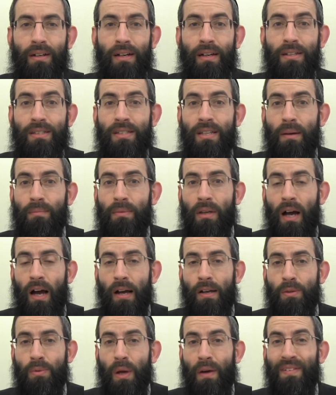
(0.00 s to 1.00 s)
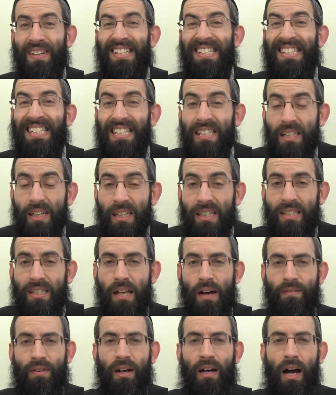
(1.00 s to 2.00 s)
and sometimes we have a 6
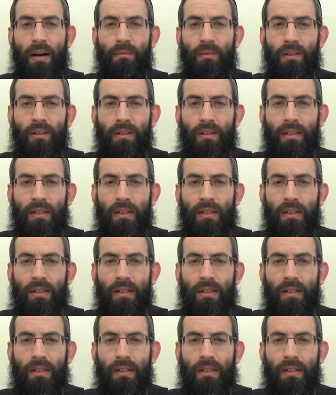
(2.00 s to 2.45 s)
tefach amma.